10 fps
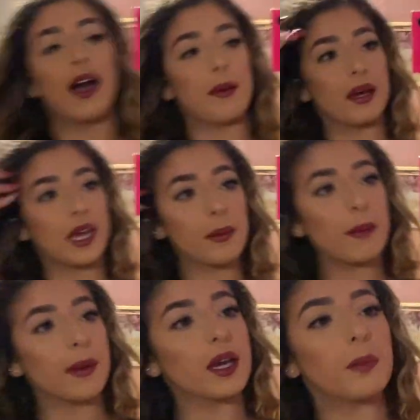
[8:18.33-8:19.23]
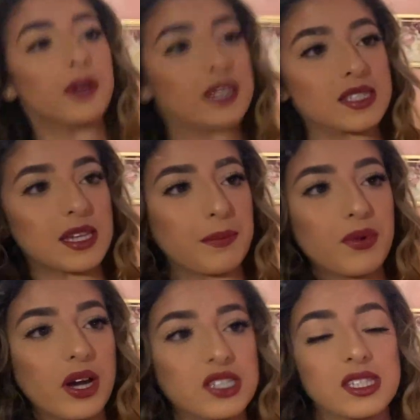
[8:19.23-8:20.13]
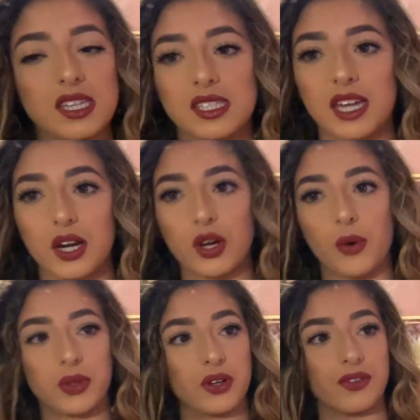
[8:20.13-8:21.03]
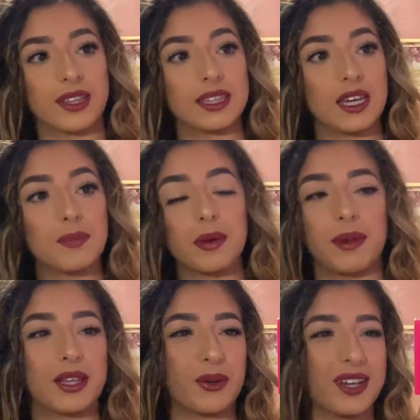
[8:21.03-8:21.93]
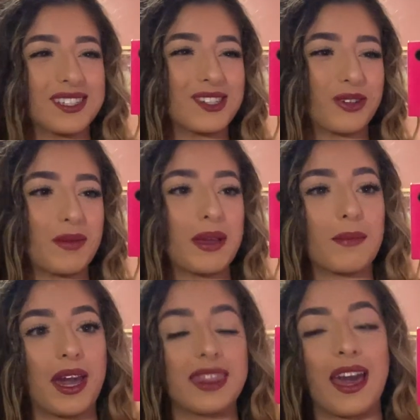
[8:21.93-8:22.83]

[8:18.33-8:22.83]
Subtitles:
I kept my makeup pretty simple. I just decided to go with the red lip, and my little cousin screaming, mind